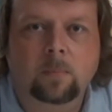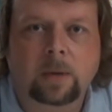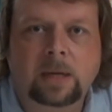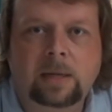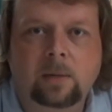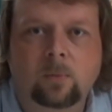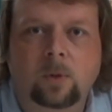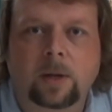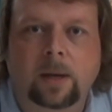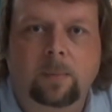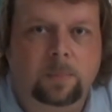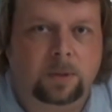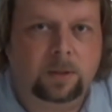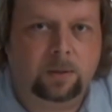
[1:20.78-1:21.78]
mainly what
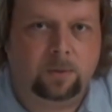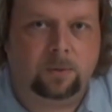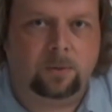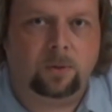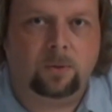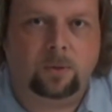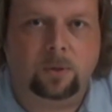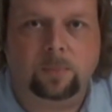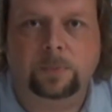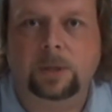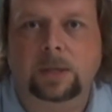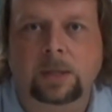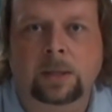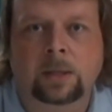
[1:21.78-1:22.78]
got me into the YouTube
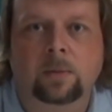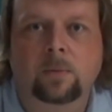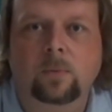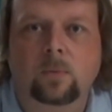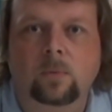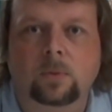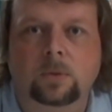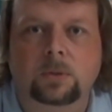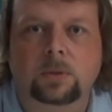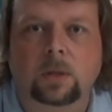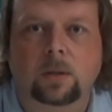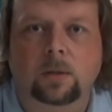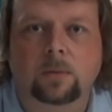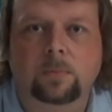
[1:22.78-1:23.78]
thing was
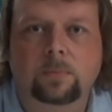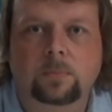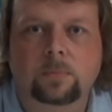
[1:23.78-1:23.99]
uh,